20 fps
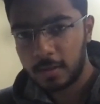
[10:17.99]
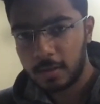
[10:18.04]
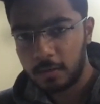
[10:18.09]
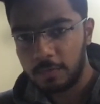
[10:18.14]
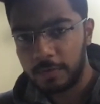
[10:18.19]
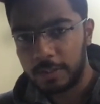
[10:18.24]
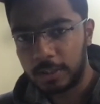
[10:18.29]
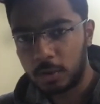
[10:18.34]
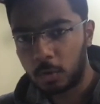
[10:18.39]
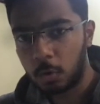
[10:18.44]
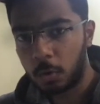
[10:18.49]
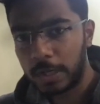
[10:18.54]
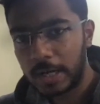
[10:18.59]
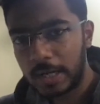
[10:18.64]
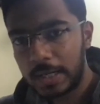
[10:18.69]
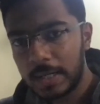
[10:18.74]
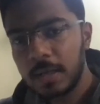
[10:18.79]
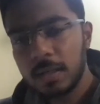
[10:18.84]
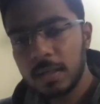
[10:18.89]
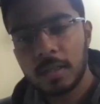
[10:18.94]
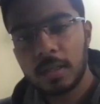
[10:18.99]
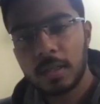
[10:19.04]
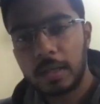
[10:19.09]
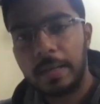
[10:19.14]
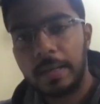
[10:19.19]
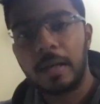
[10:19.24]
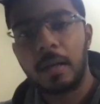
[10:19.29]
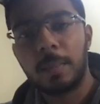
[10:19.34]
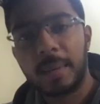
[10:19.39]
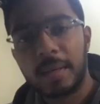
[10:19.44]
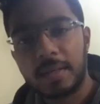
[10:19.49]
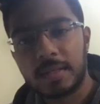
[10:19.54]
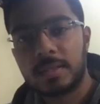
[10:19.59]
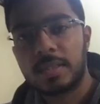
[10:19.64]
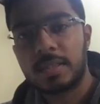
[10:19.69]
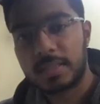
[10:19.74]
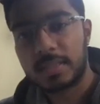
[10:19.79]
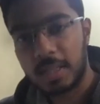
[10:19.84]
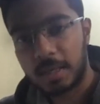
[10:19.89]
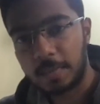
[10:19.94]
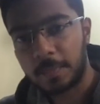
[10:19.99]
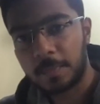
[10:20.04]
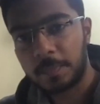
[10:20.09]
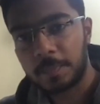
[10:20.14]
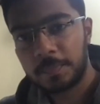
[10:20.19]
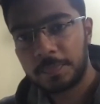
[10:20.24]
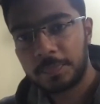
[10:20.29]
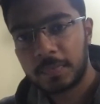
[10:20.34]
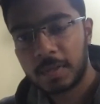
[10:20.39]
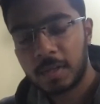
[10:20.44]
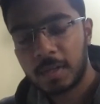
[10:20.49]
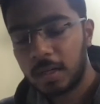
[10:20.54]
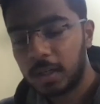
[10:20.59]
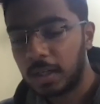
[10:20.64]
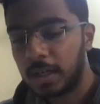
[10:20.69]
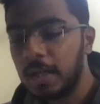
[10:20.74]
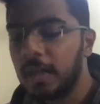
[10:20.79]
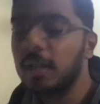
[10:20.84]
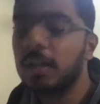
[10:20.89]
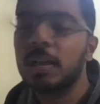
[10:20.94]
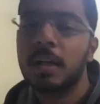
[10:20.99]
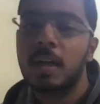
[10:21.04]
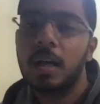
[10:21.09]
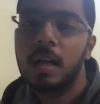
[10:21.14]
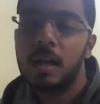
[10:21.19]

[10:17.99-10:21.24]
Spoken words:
When you rotate it, it remains the same, correct?